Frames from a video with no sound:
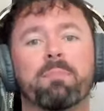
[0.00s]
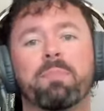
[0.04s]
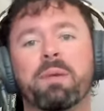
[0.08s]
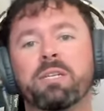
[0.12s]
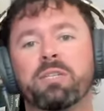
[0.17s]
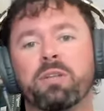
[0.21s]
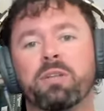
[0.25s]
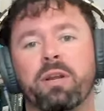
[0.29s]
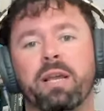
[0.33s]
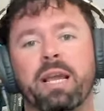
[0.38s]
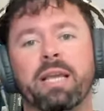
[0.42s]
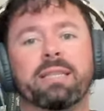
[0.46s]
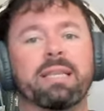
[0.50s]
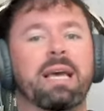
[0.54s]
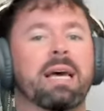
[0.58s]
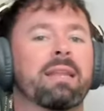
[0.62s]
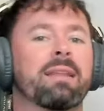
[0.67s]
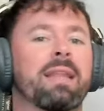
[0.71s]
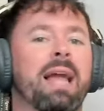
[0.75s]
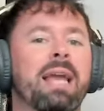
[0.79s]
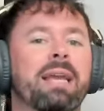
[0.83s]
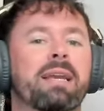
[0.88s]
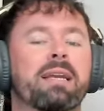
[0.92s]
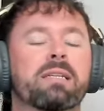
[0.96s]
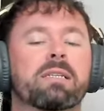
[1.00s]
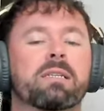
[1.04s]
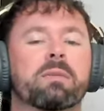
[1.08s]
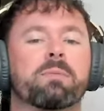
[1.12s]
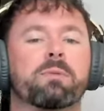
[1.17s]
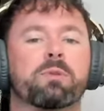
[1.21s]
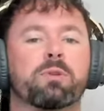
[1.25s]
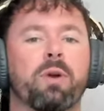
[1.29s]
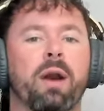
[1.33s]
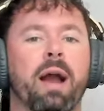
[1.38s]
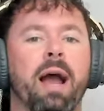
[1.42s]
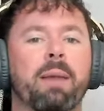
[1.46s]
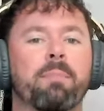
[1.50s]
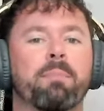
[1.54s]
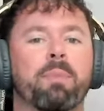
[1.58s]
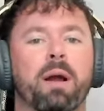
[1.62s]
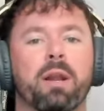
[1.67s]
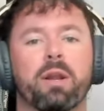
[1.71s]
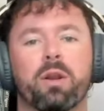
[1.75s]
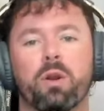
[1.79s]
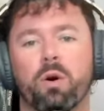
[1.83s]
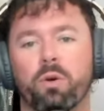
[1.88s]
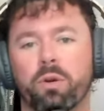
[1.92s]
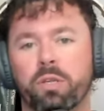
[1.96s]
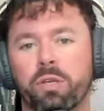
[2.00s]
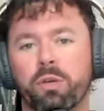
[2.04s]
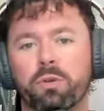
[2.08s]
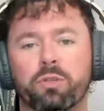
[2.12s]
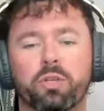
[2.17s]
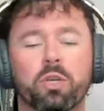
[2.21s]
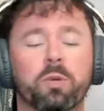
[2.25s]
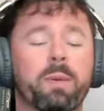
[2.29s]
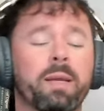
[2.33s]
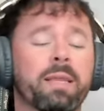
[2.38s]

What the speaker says: Be sure to hit that like and subscribe button on YouTube.